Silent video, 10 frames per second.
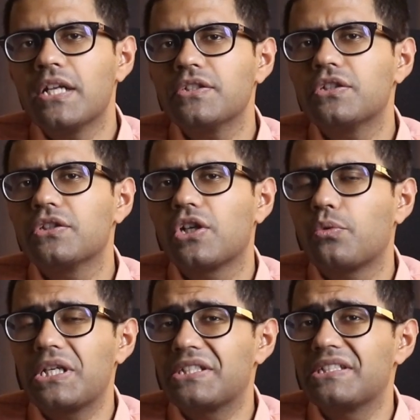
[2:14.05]
answer to the
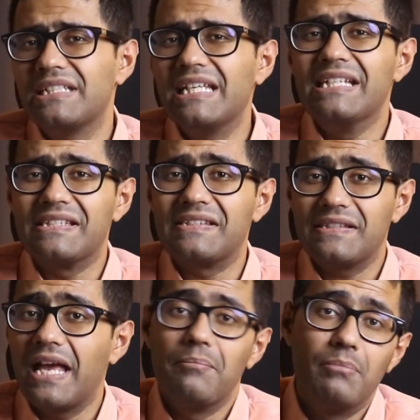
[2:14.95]
question is
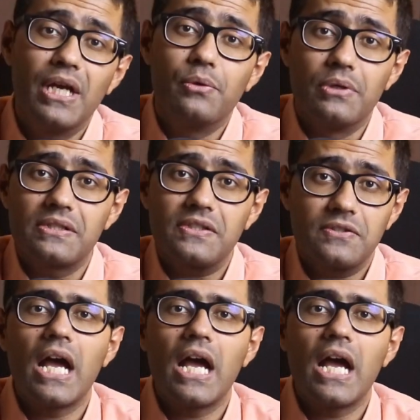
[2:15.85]
ambiguous.